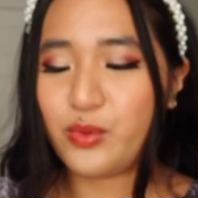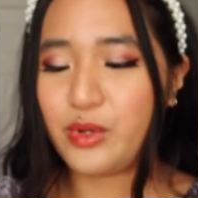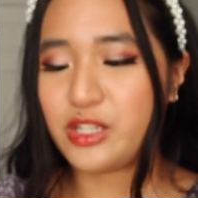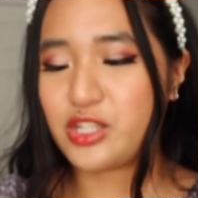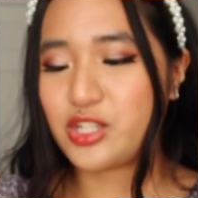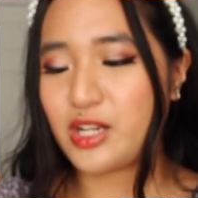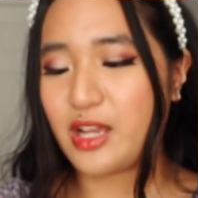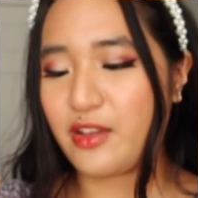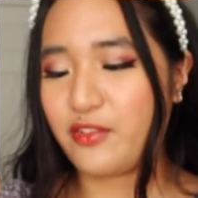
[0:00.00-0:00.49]

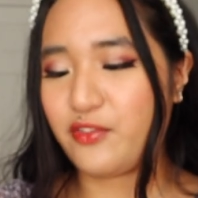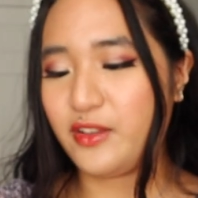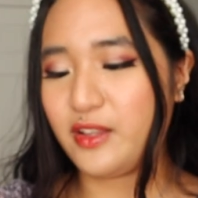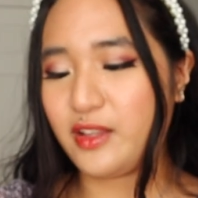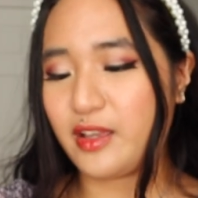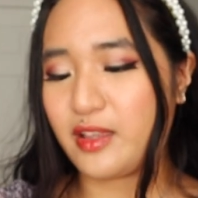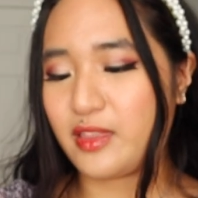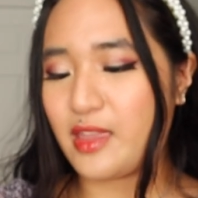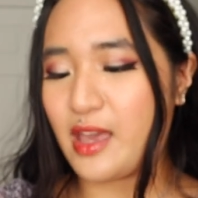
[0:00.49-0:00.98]
which I feel
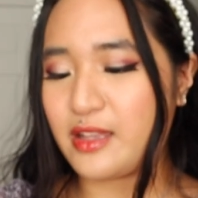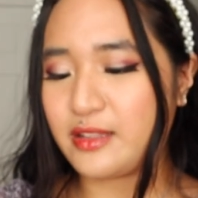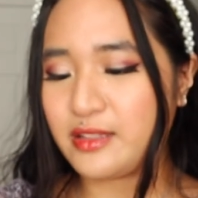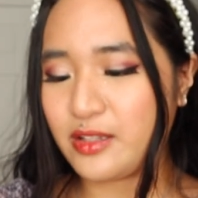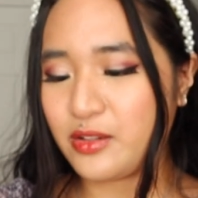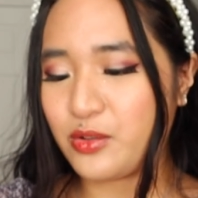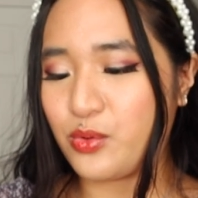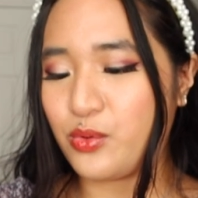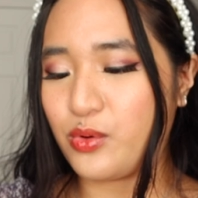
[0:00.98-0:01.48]
like
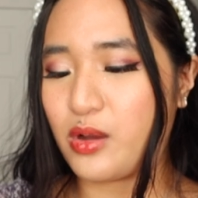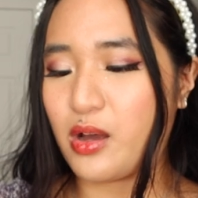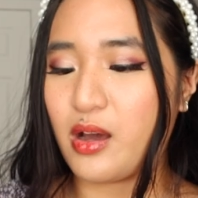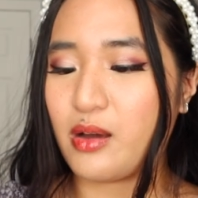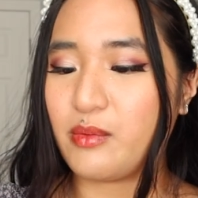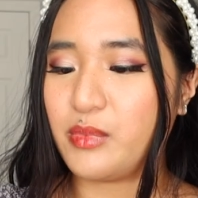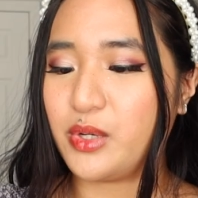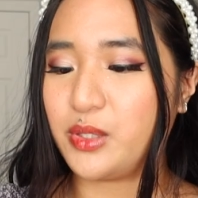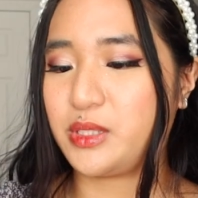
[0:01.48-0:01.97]
that's a cool
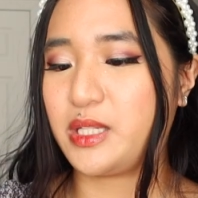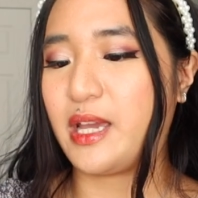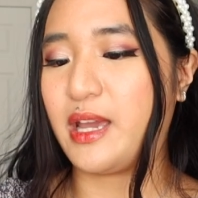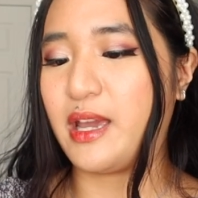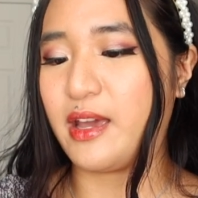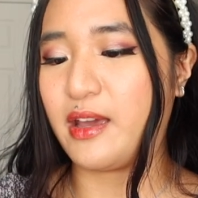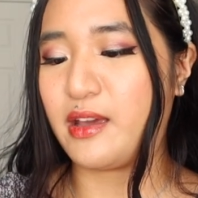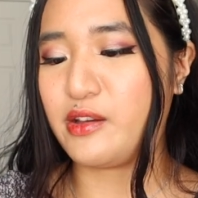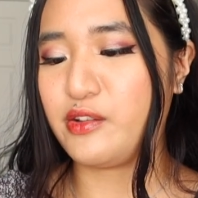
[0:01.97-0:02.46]
combo to
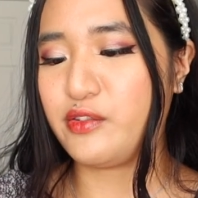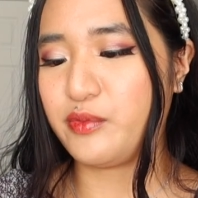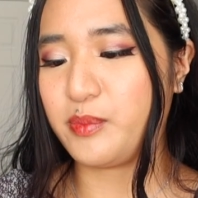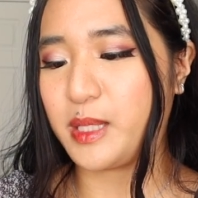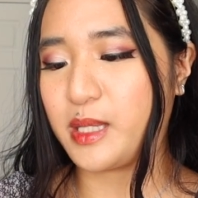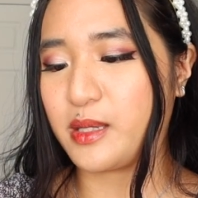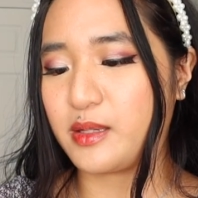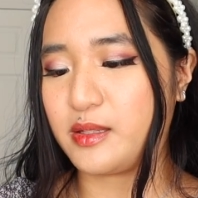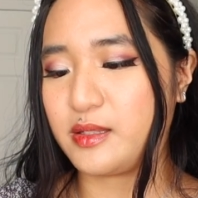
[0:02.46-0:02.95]
have
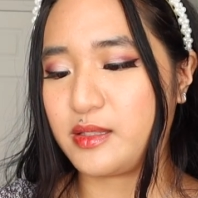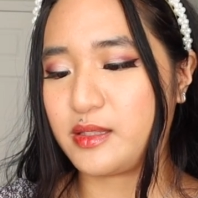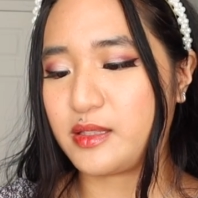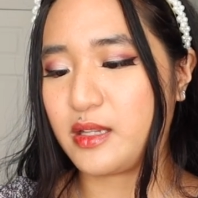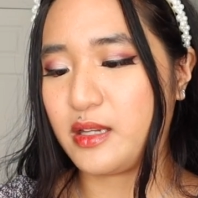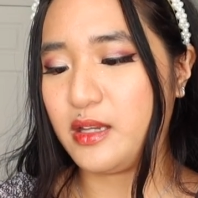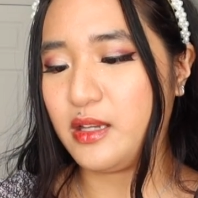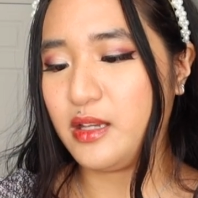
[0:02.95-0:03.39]
because